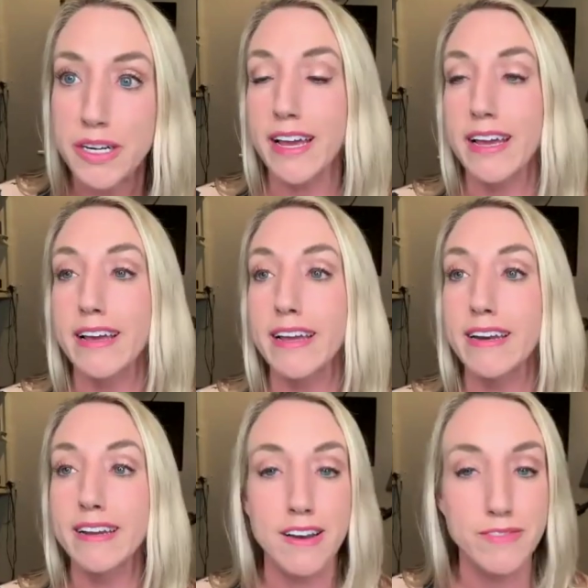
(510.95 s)
And
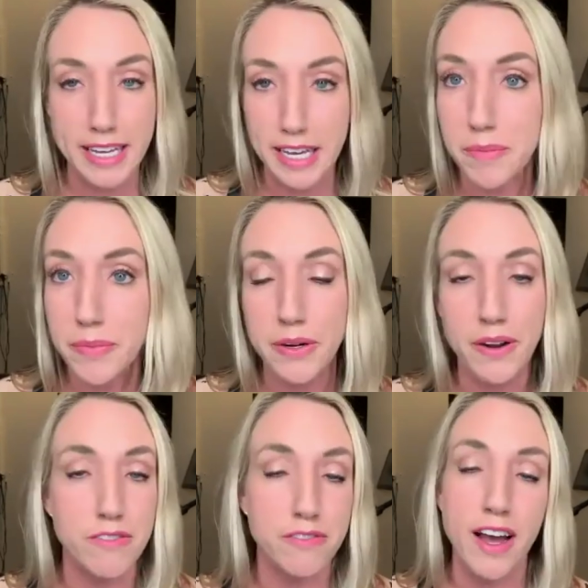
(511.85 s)
kind of like Amber,
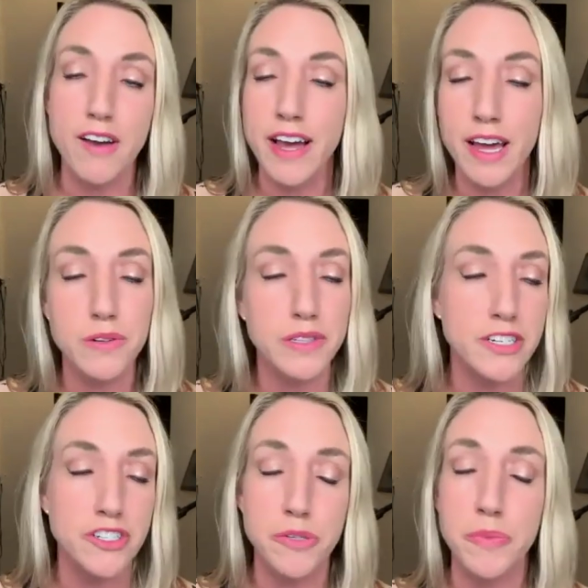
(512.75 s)
I've had a
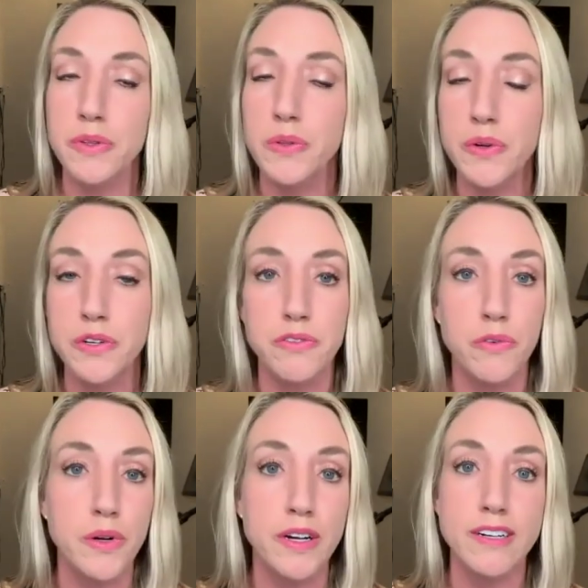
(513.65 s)
relationship with the Lord
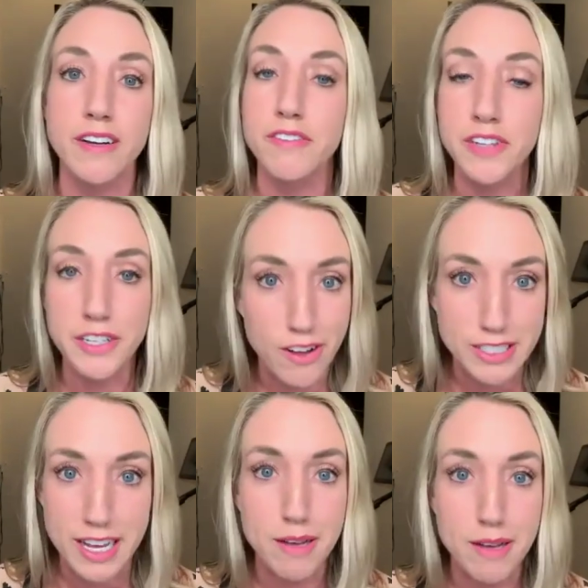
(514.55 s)
for a very long
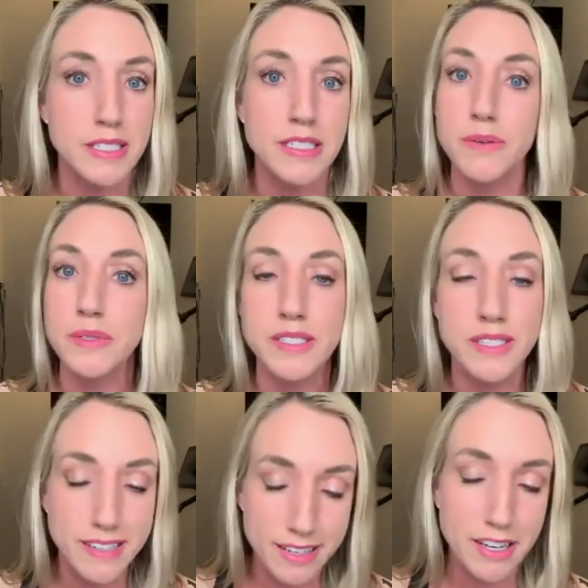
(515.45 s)
time, since I was
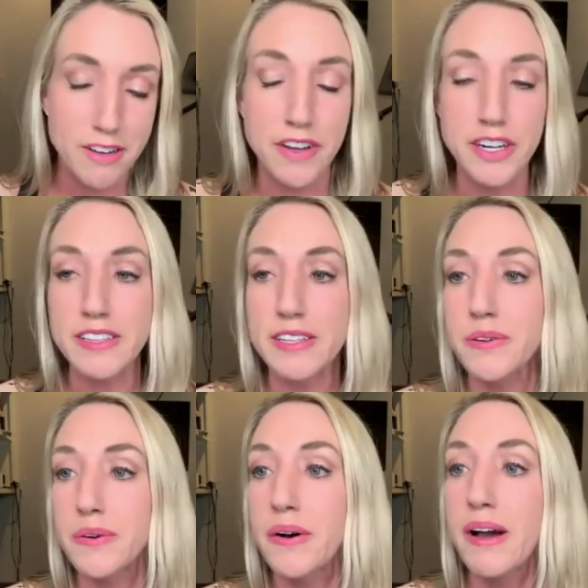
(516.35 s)
very
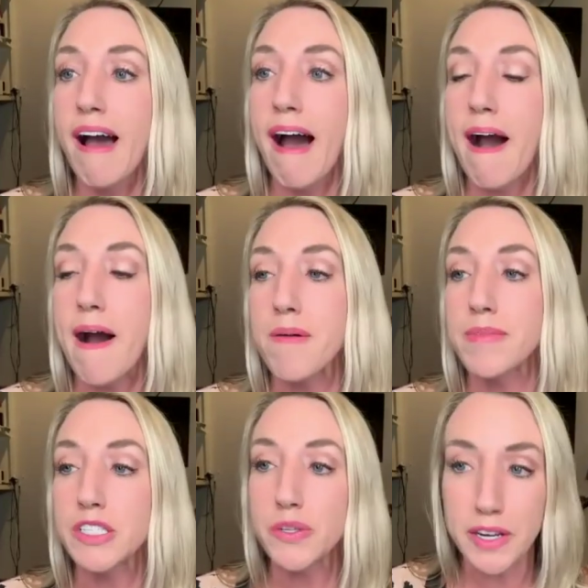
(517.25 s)
little.
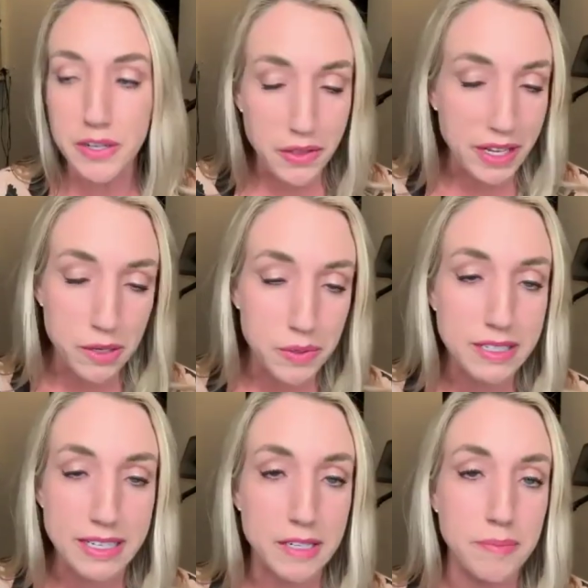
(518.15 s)
And so I knew that he would
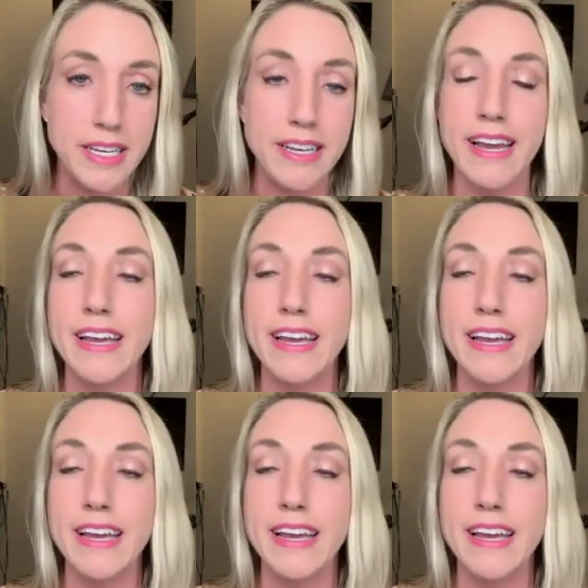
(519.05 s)
lead me.